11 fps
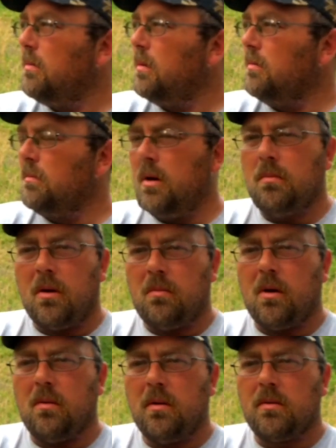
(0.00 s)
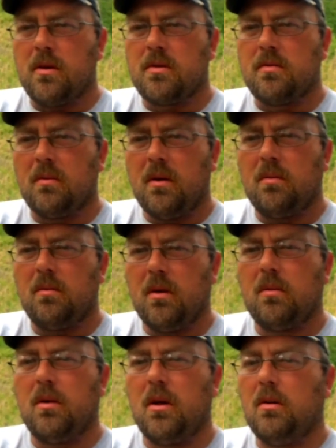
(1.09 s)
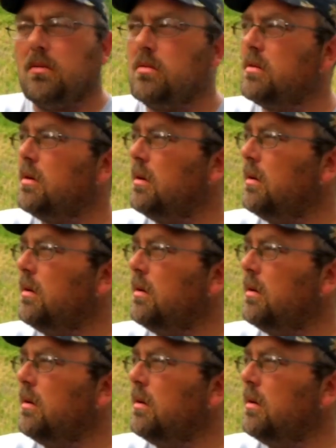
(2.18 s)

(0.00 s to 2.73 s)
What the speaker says: But me and Mama, we were just real close.